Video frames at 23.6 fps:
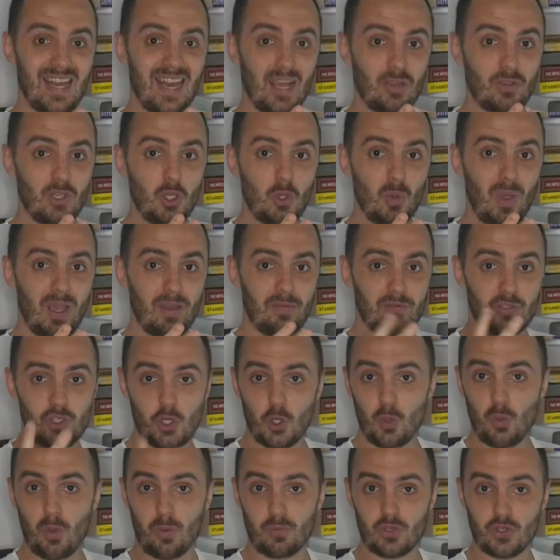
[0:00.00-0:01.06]
Now, you have
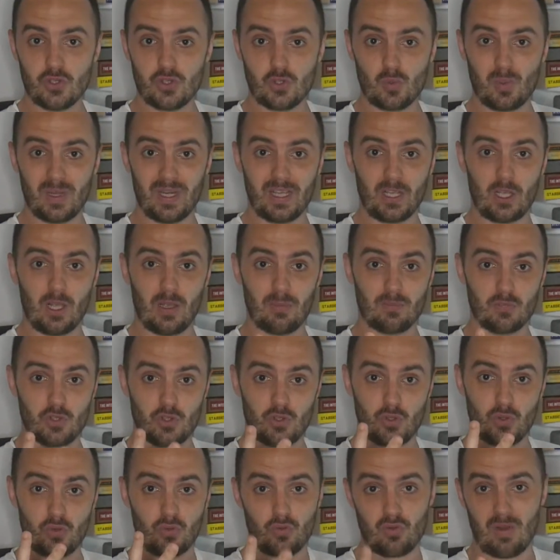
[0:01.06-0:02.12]
two options when it comes
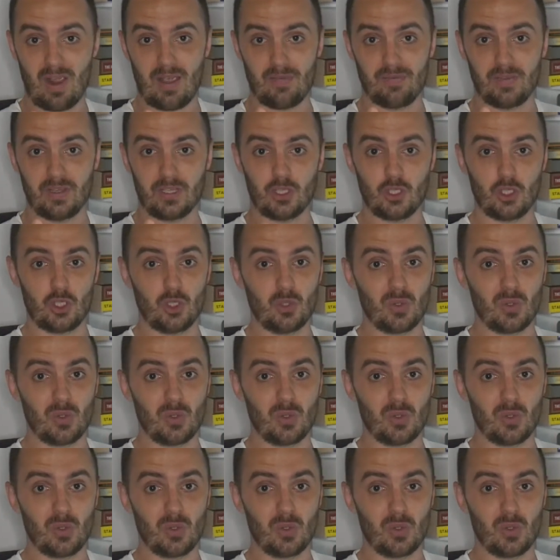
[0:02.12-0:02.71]
to traffic.